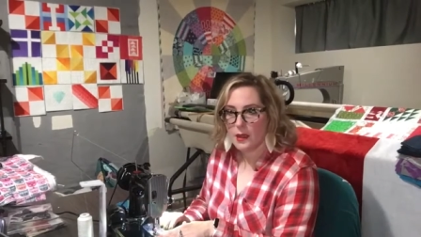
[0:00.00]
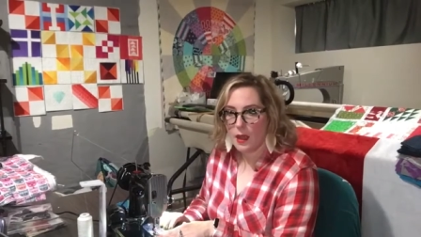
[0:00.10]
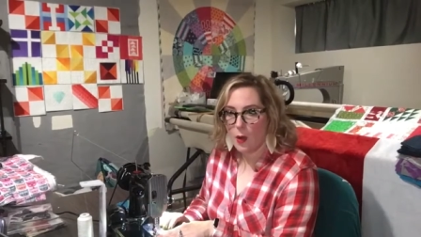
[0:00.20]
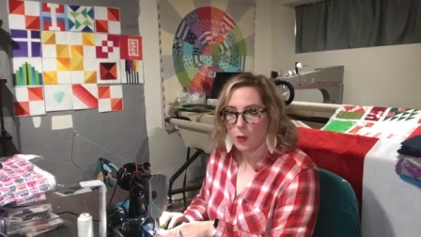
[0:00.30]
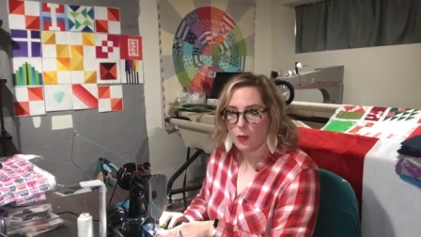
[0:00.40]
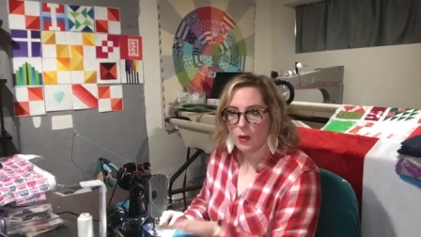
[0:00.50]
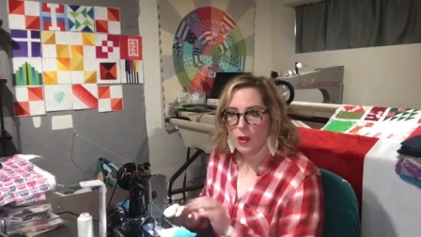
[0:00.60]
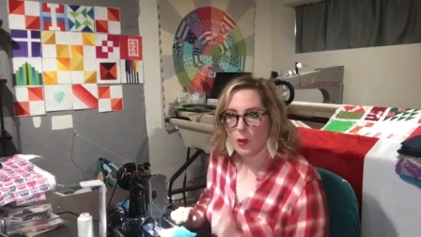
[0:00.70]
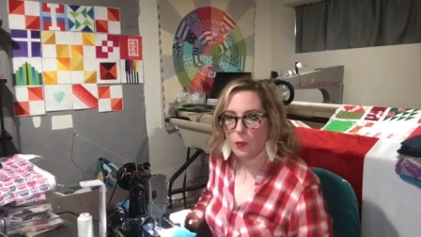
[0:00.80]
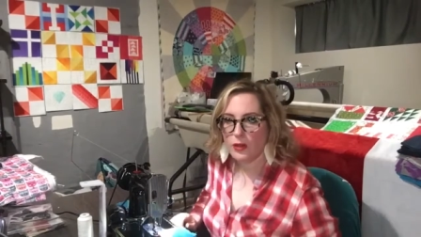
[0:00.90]
Oh,
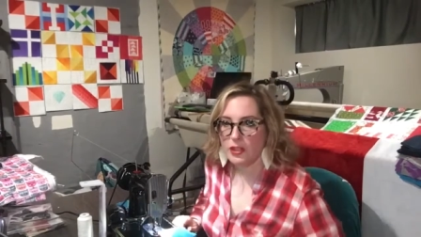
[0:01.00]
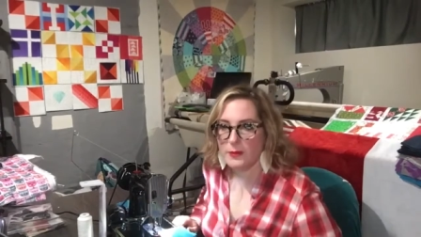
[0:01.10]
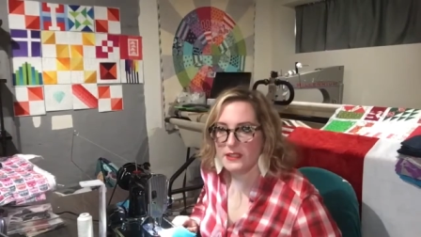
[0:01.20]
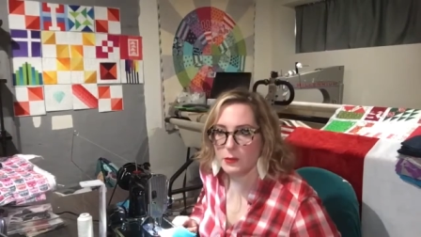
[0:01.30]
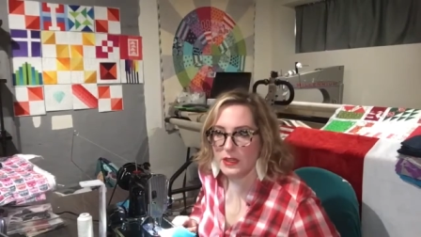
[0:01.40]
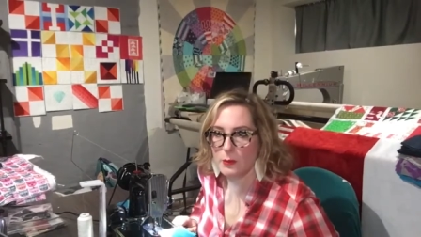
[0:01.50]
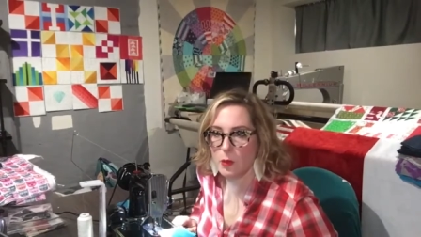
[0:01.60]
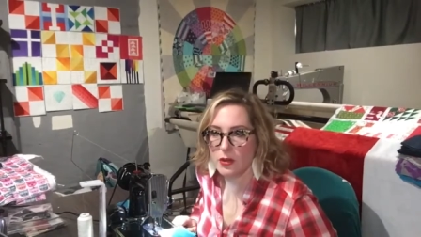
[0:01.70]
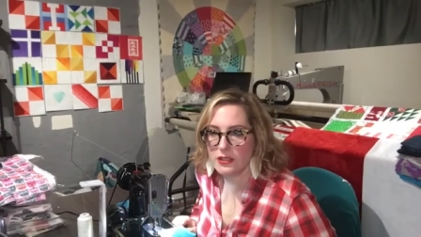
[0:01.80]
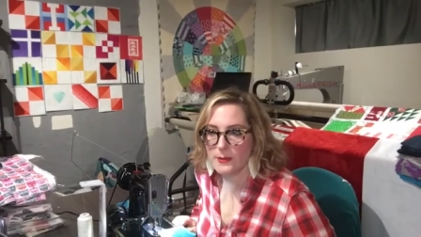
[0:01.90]
will you be doing
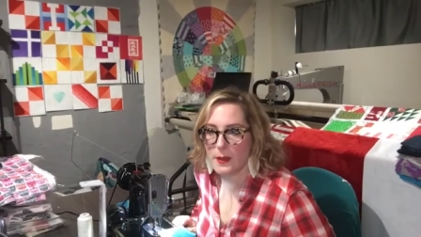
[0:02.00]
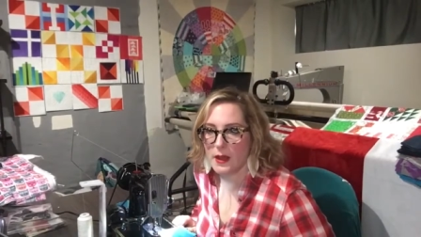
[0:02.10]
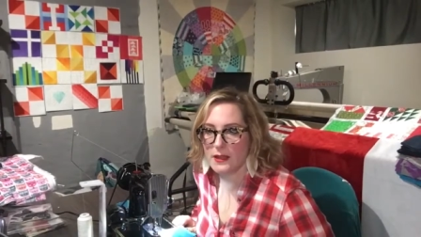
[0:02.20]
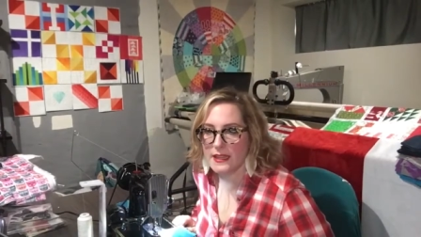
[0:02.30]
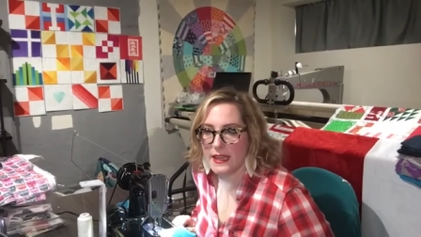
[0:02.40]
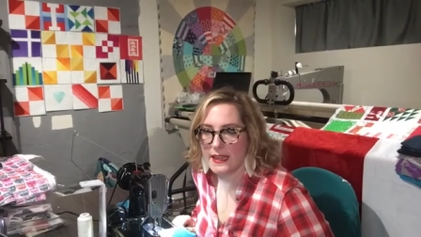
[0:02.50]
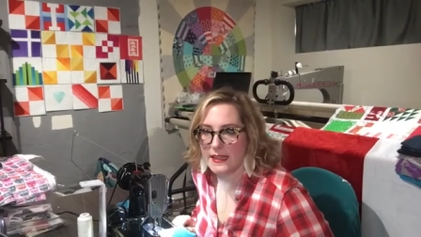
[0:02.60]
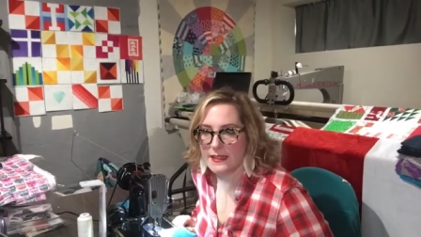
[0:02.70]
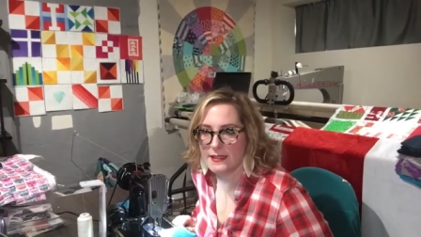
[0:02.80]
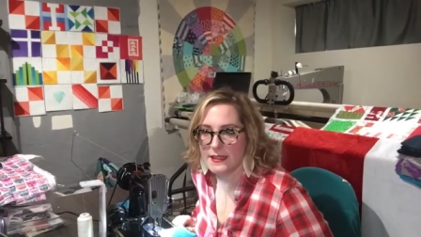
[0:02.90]
more spa
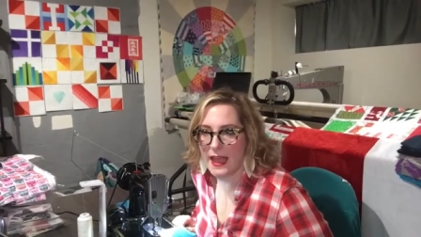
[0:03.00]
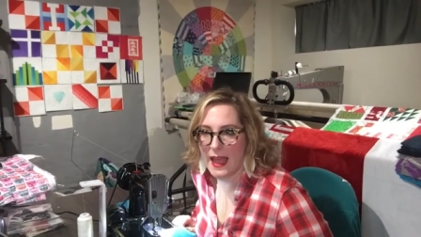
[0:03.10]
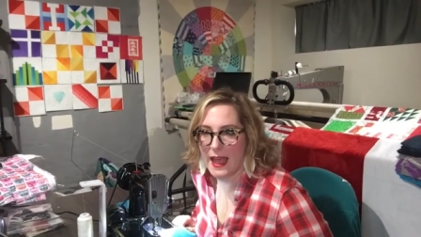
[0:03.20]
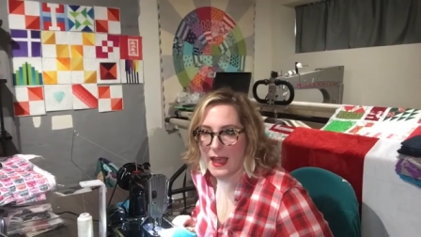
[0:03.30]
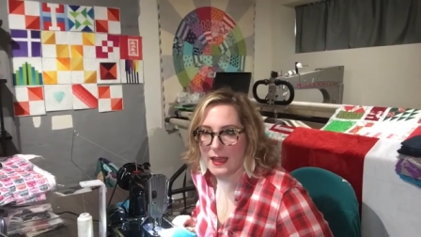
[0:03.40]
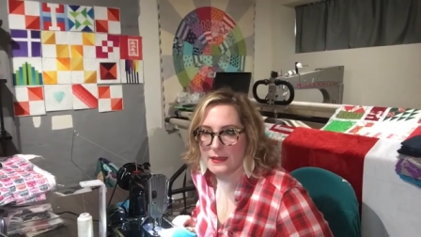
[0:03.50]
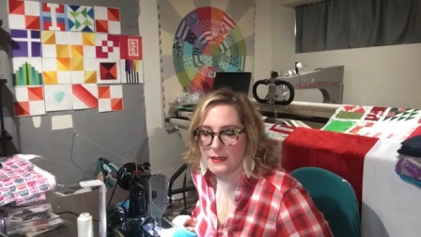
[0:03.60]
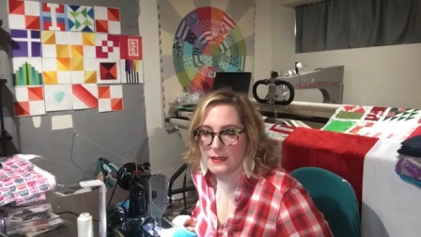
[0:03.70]
days at